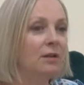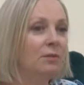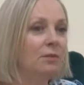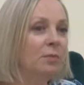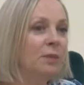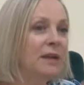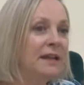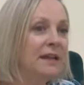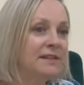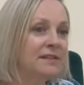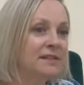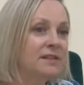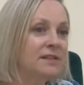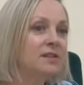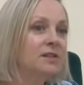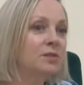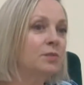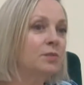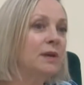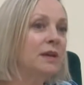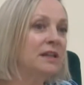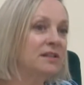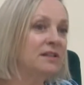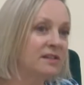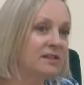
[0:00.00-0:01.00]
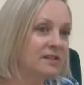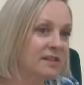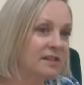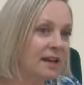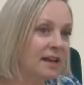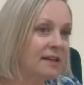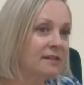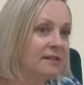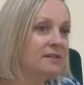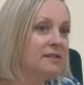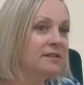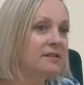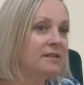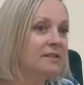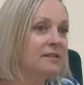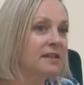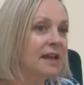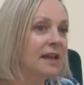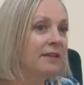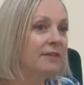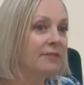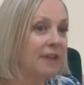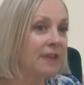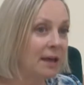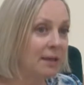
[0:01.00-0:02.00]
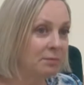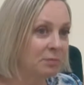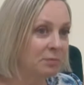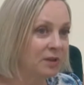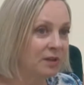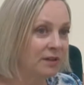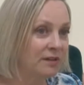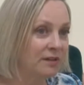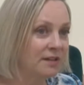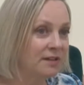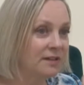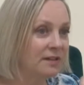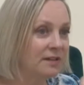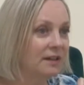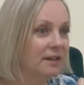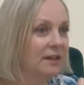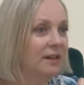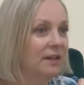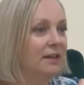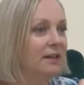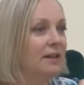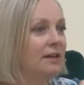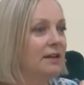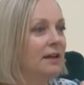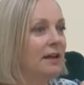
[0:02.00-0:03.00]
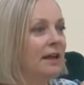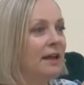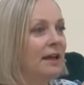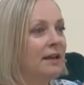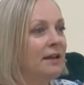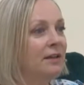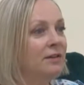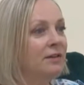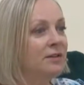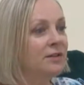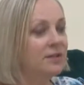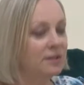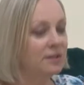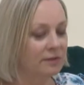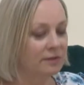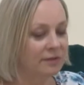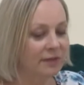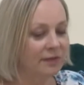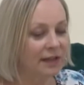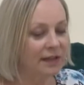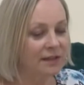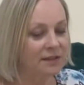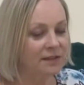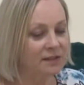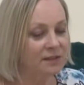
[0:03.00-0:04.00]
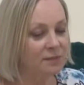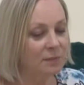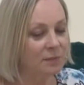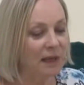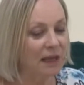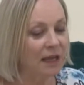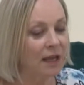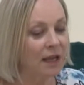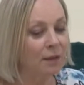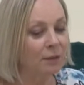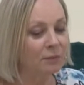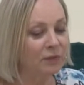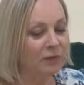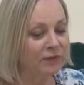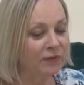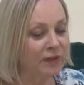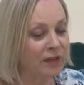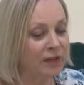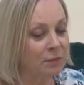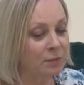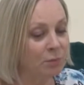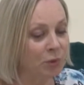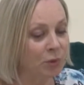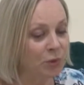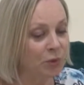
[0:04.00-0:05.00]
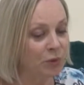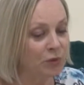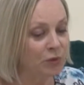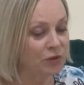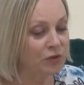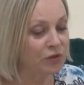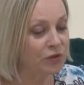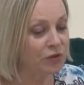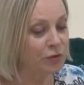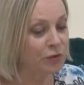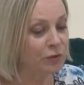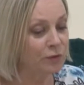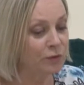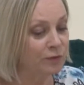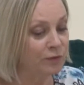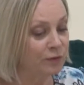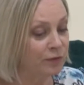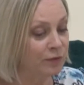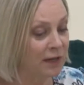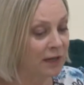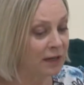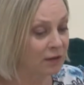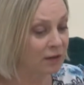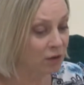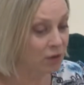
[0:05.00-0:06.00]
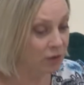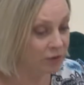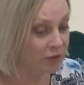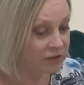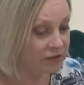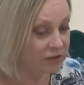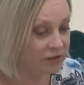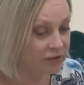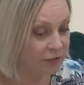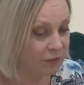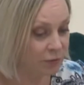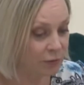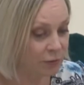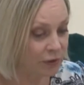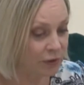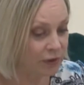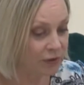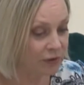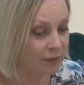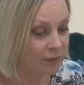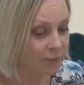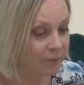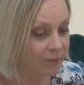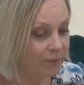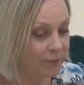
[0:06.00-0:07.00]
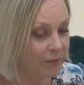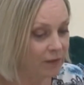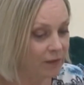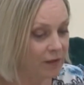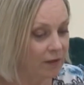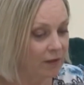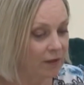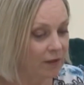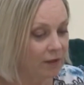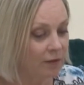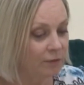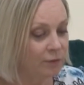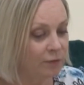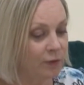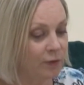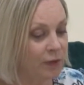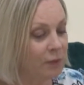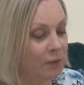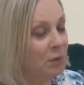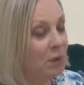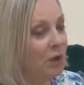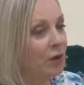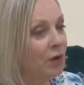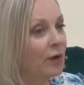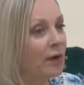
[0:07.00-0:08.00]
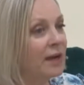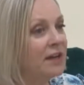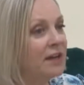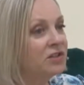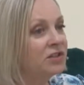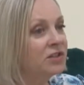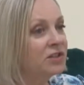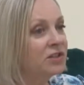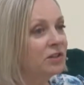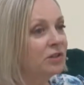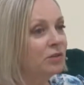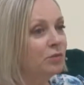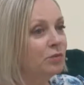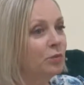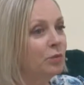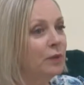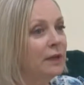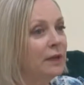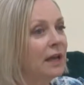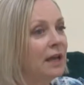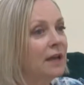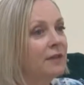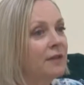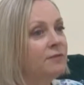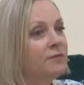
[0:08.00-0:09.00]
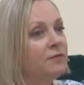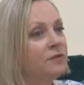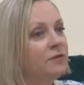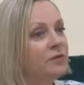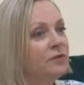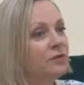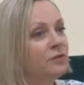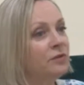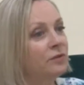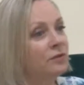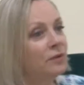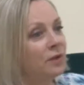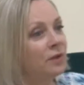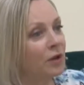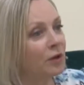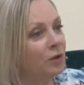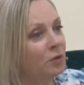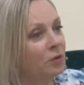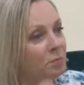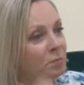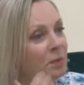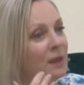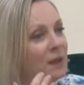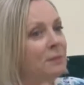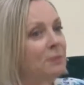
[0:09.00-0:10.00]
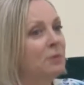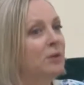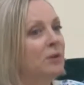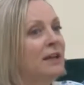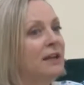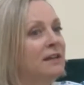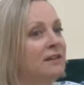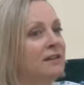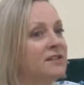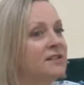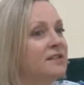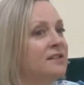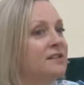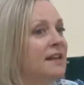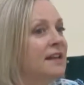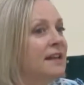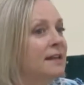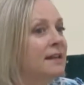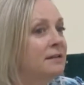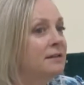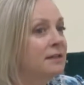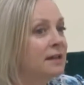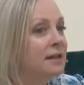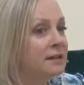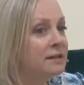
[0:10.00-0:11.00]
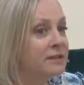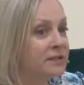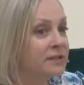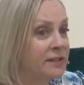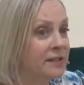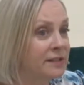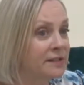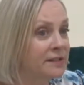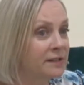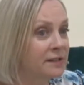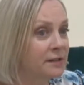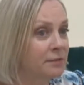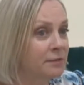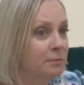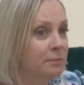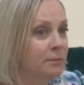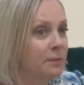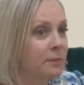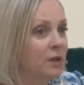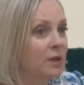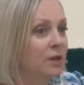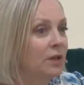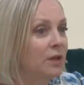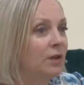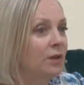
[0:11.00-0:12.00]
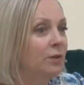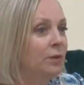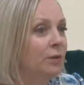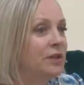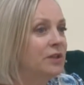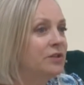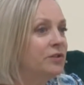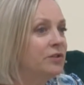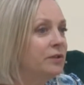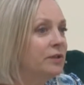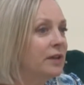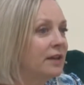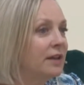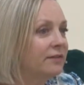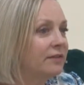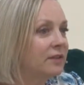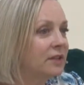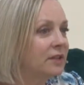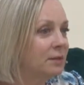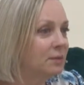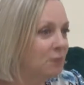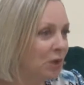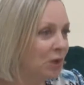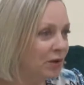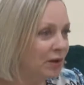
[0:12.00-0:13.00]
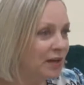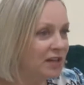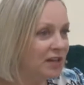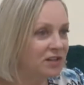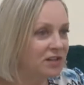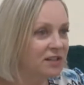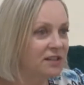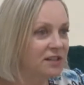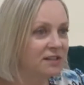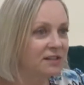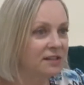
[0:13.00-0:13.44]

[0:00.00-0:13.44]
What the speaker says: places where disasters have happened. And that's become a very important tool for our consular work. For immigration, we have to help people understand our system. We do have an immigration